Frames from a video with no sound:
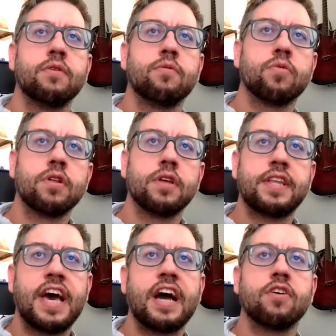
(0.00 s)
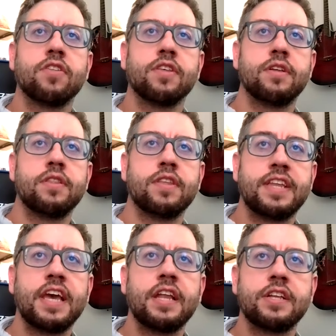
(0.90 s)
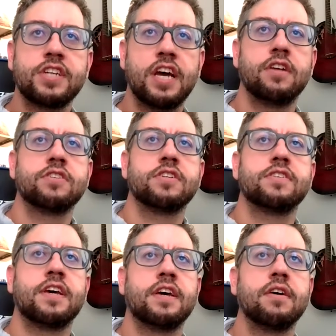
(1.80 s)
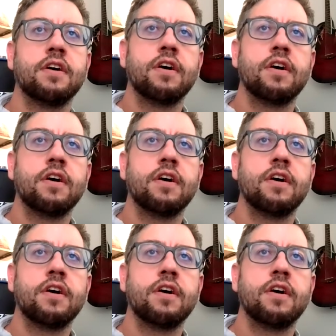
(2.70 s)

really tackle the data challenges that